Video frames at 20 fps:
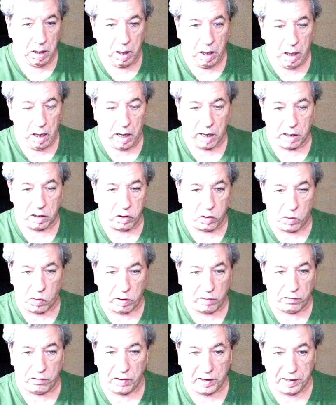a
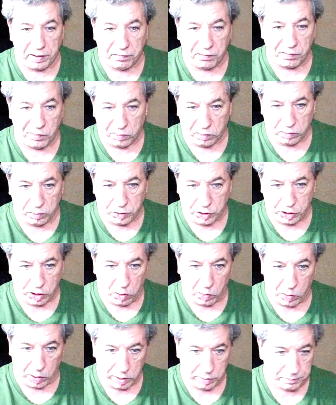glorified photo
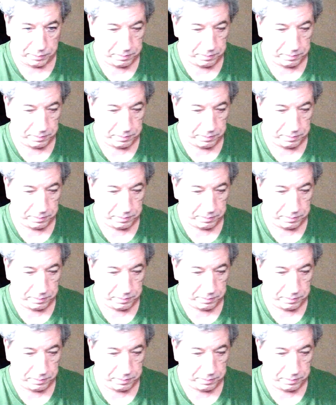shower.